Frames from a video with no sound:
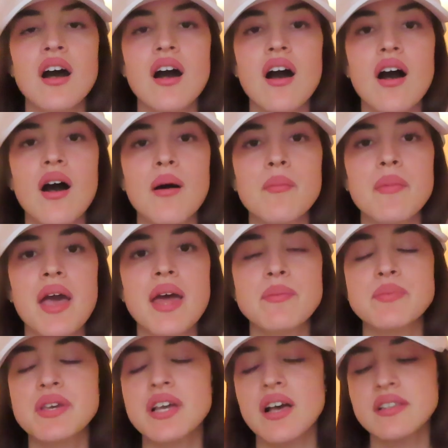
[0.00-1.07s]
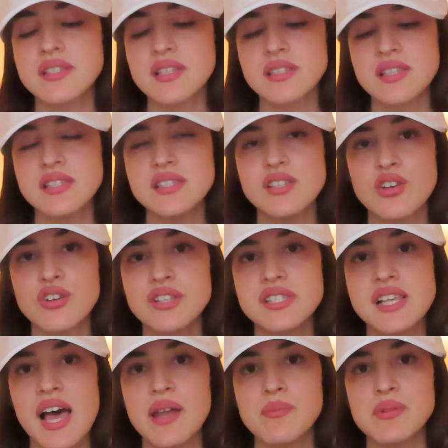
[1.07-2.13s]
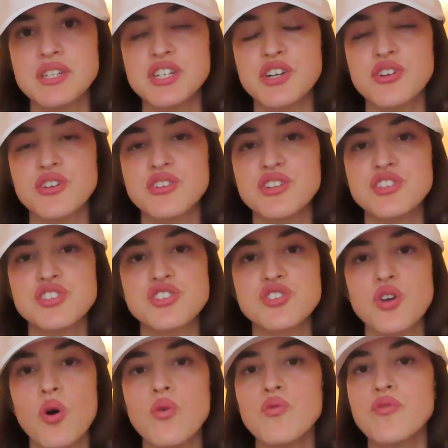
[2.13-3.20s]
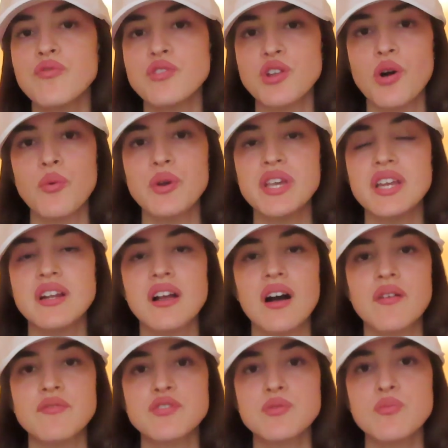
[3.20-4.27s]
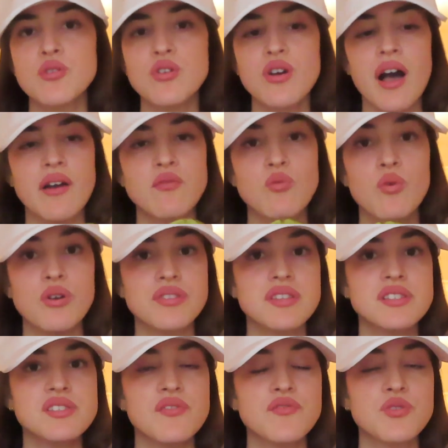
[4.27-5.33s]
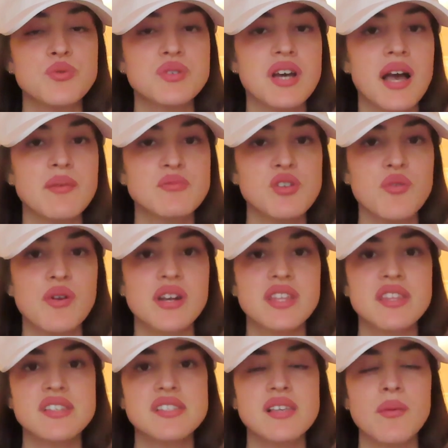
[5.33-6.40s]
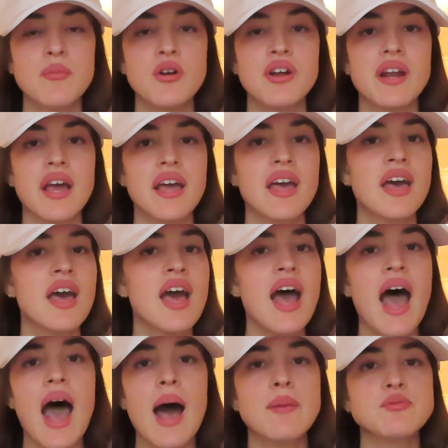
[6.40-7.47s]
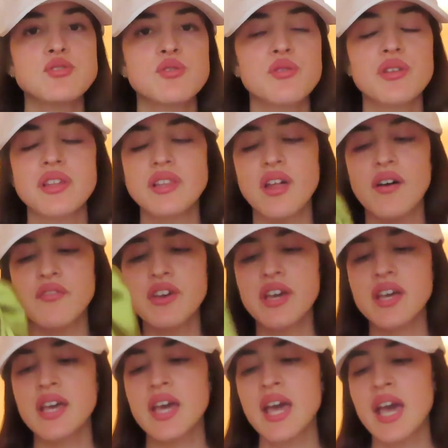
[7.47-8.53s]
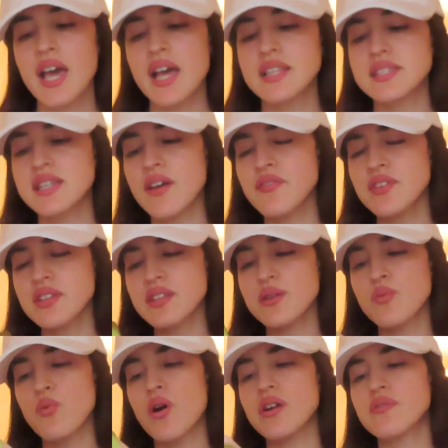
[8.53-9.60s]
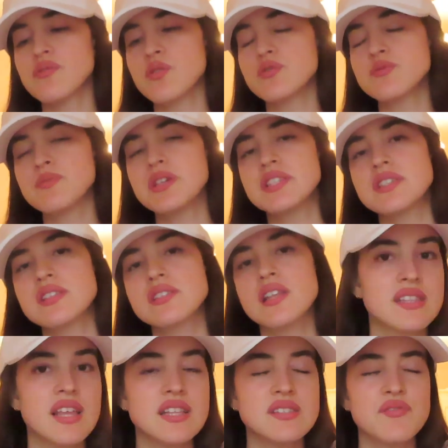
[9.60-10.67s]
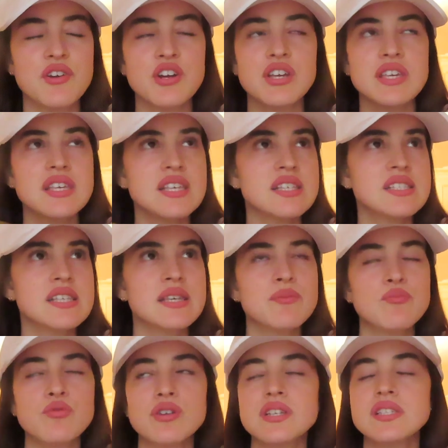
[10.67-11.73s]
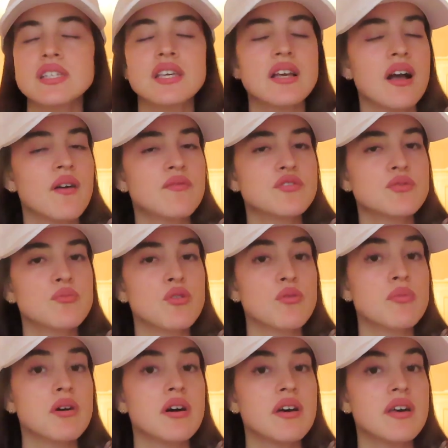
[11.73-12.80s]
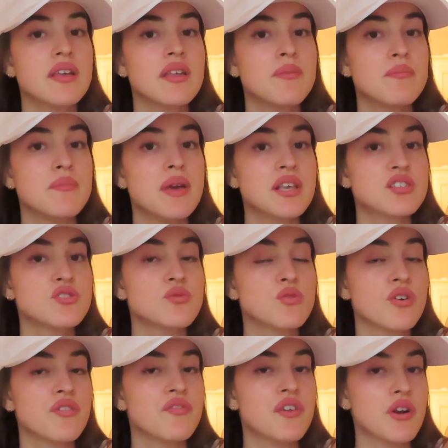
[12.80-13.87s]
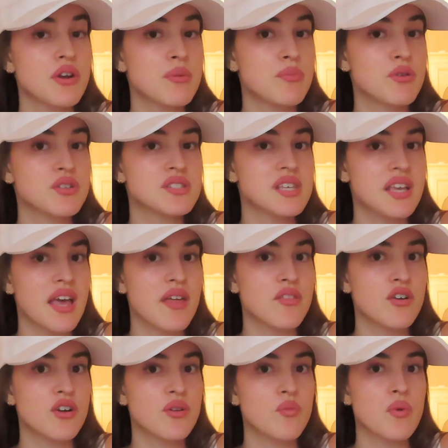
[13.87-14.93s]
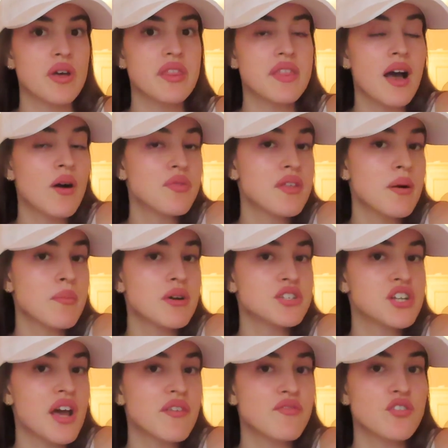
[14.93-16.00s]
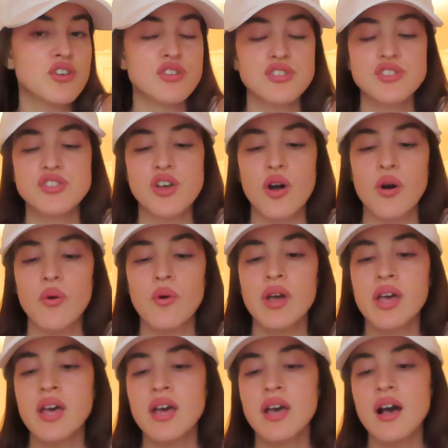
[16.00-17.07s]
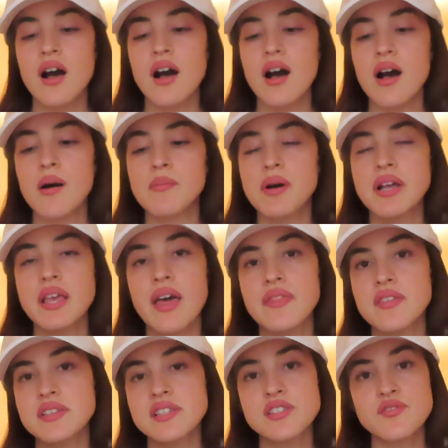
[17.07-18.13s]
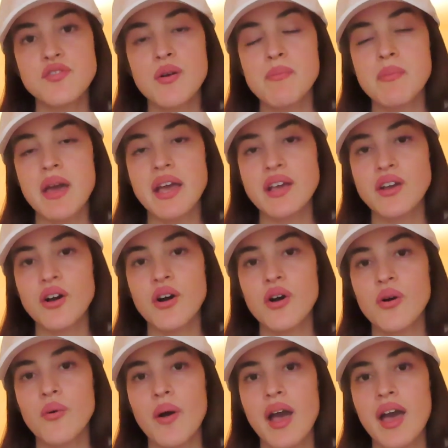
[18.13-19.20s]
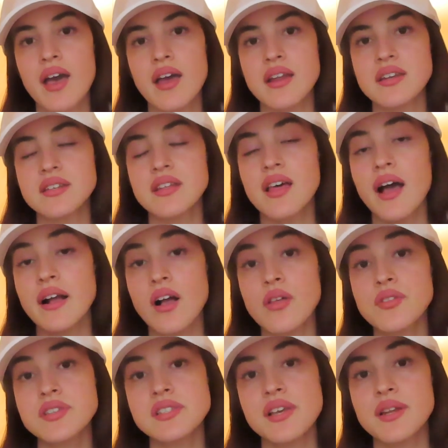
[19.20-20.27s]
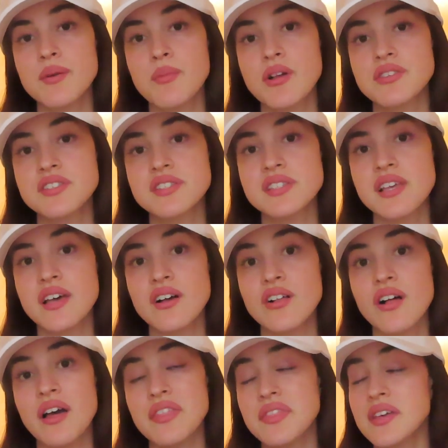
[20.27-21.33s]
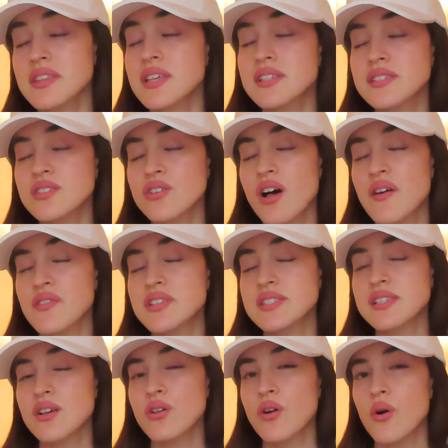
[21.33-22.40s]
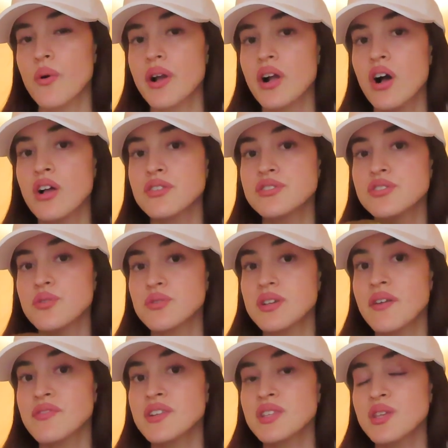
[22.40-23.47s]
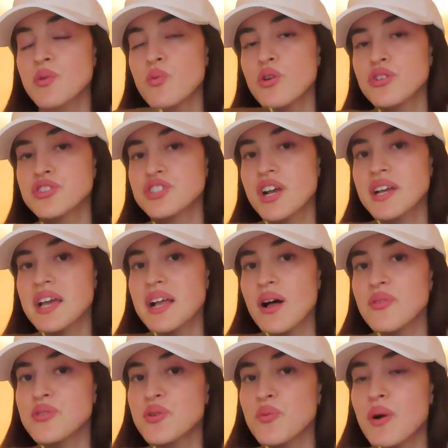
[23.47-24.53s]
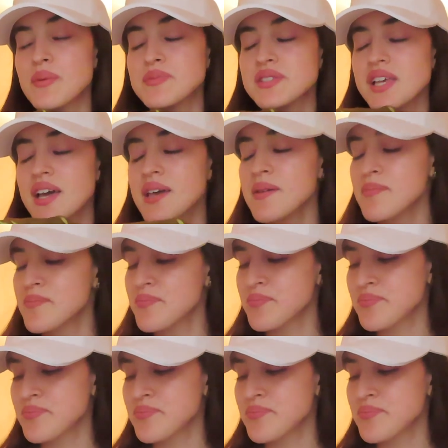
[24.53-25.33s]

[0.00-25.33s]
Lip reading: And because it's a silk satin material, it's so flowy and comfortable. I've worn this a few times already this summer, and I absolutely love it. It's definitely one of those pieces that's very easy, breezy, comfortable, but makes you look very put together without that much effort. So again, this is from Mango, and I got this item on sale. I think they still have a sale going on, so definitely worth checking out their website.